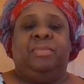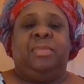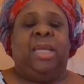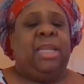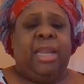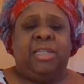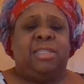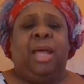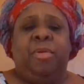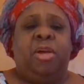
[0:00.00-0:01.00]
And ladies,
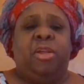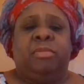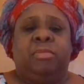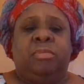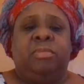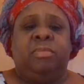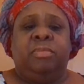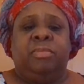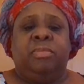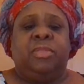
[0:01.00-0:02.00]
stop hunting.
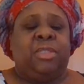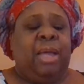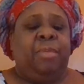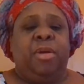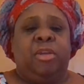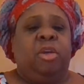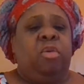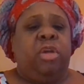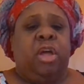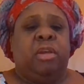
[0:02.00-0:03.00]
Stop hunting.
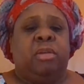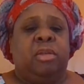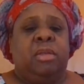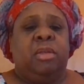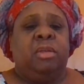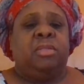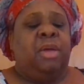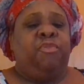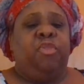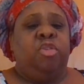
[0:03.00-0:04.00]
Don't hunt. It's
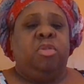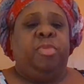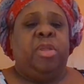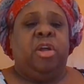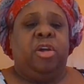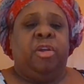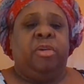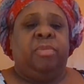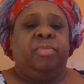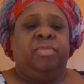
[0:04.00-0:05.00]
not for you to be the
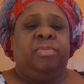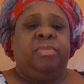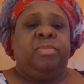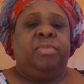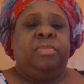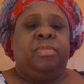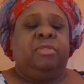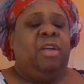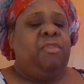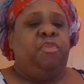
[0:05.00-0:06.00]
hunter.
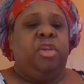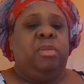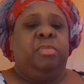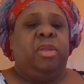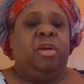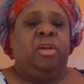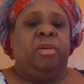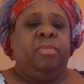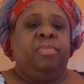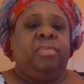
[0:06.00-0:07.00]
It's not for you to be the
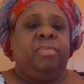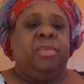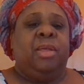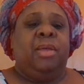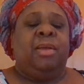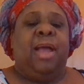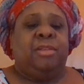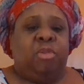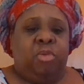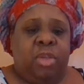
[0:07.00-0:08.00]
hunter.
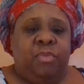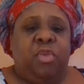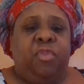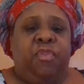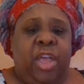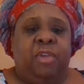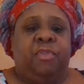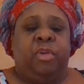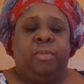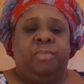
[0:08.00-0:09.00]
God's going to give you
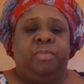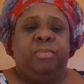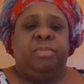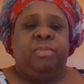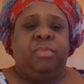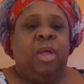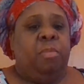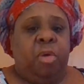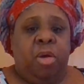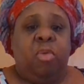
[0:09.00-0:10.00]
favor
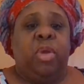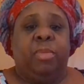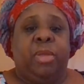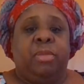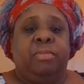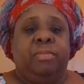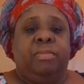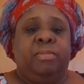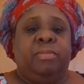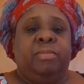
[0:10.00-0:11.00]
among women.
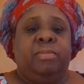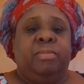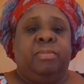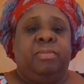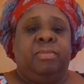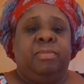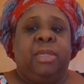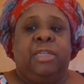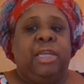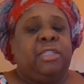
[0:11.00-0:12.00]

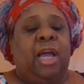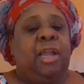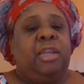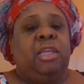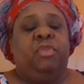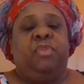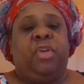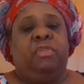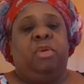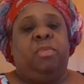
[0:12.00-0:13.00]
It takes God to give you
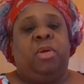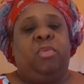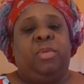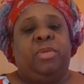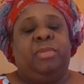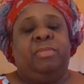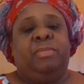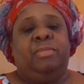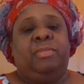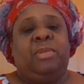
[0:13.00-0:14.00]
favor among women.
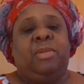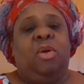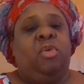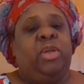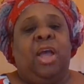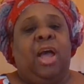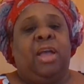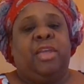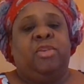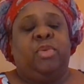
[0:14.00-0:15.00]
Only
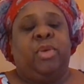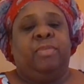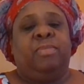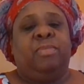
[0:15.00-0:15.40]
God can do it.